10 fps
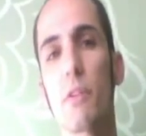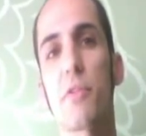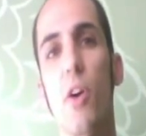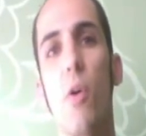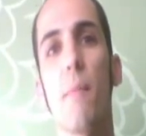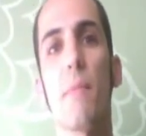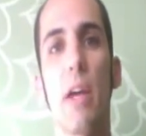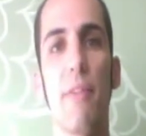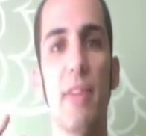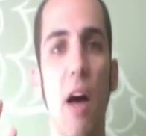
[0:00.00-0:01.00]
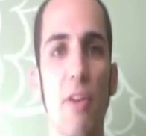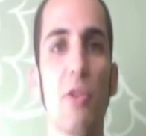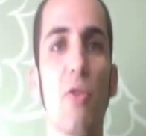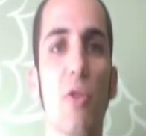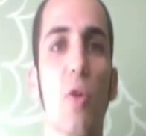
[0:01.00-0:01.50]
So now
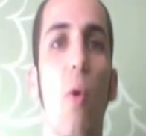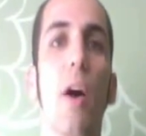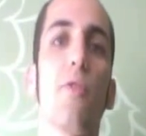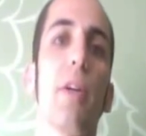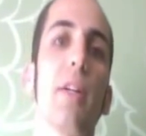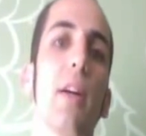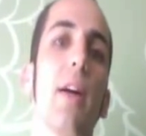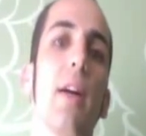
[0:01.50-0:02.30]
that you know your quadrant,